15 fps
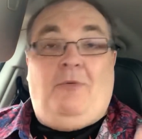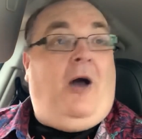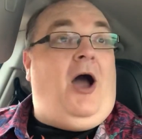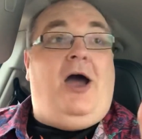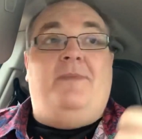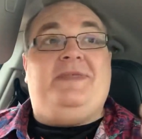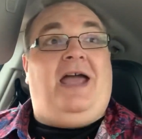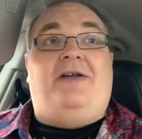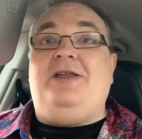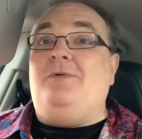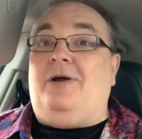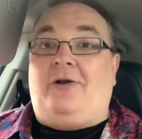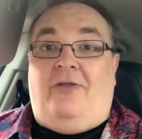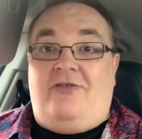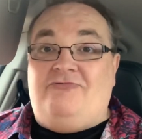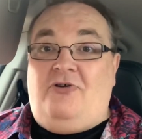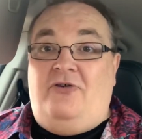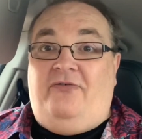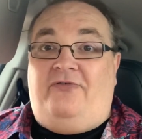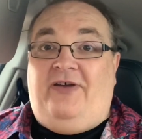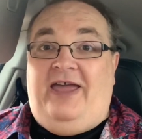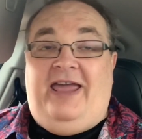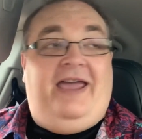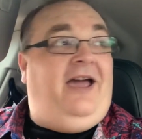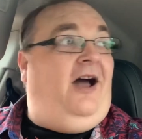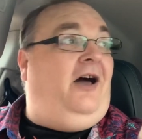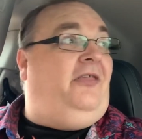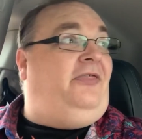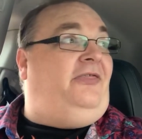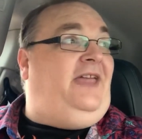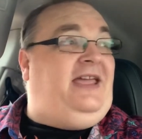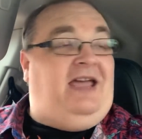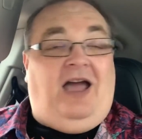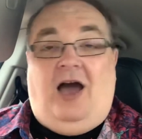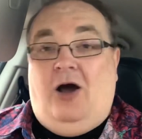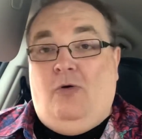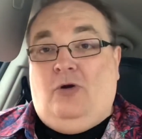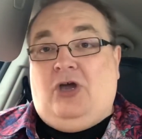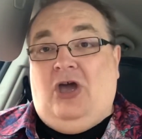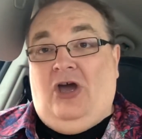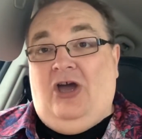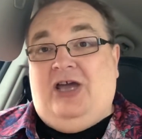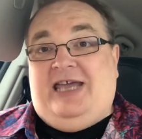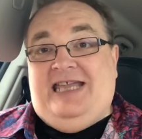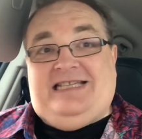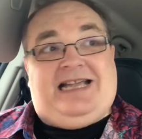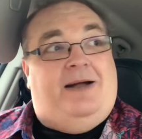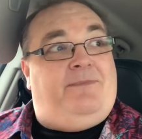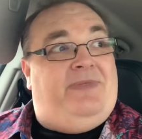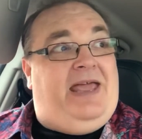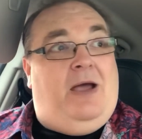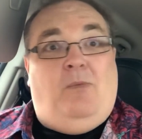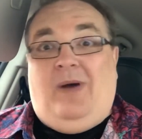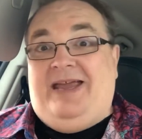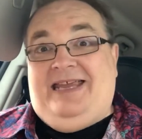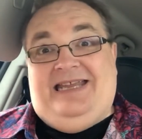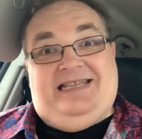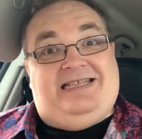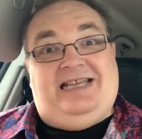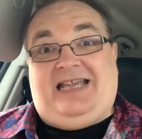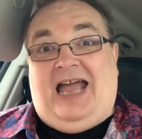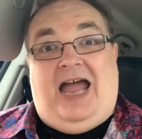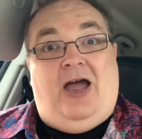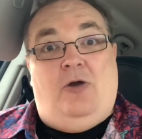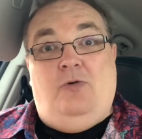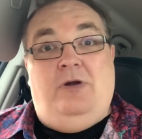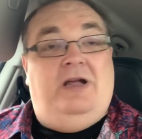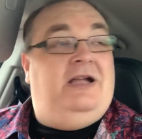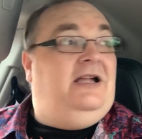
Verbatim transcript: I'm the only one on the roof here. I think old Kirk is up there waiting to go.